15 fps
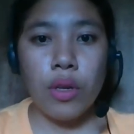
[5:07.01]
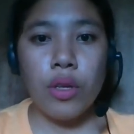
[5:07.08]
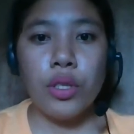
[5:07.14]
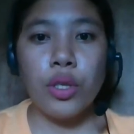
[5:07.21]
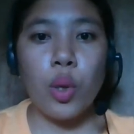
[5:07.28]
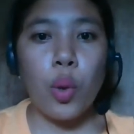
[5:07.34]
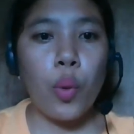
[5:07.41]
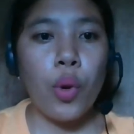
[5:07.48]

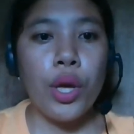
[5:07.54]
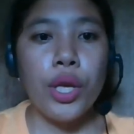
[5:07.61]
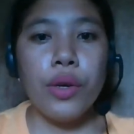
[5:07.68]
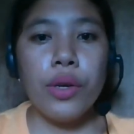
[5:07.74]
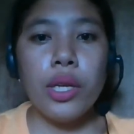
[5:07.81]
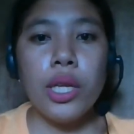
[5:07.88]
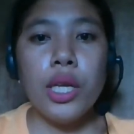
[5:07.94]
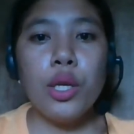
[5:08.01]
So you
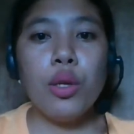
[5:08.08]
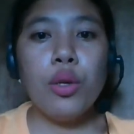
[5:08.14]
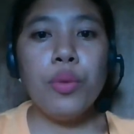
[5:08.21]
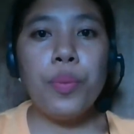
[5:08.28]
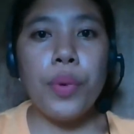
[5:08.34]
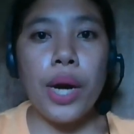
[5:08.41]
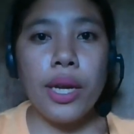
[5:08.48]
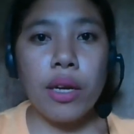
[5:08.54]
can include
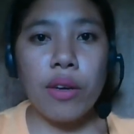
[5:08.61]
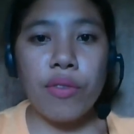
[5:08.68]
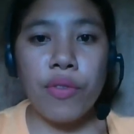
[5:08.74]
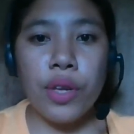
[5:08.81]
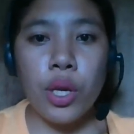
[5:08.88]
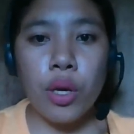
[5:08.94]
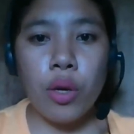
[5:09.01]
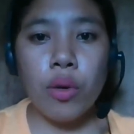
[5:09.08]
product
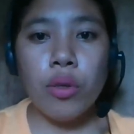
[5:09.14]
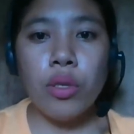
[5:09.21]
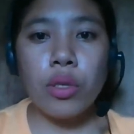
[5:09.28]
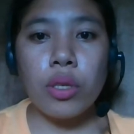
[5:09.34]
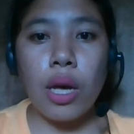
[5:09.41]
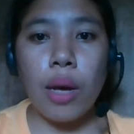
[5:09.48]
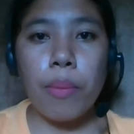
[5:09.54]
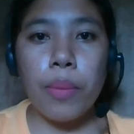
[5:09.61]
videos,
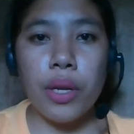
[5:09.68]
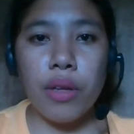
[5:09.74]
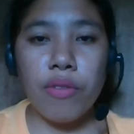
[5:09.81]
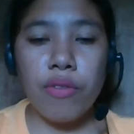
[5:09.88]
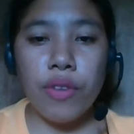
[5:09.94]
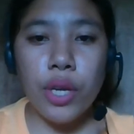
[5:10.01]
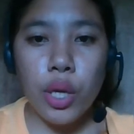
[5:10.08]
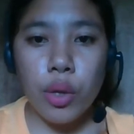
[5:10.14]
company
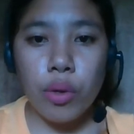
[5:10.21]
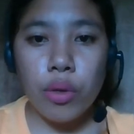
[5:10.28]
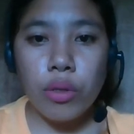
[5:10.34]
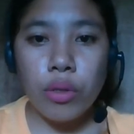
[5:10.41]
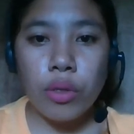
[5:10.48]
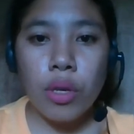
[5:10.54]
videos,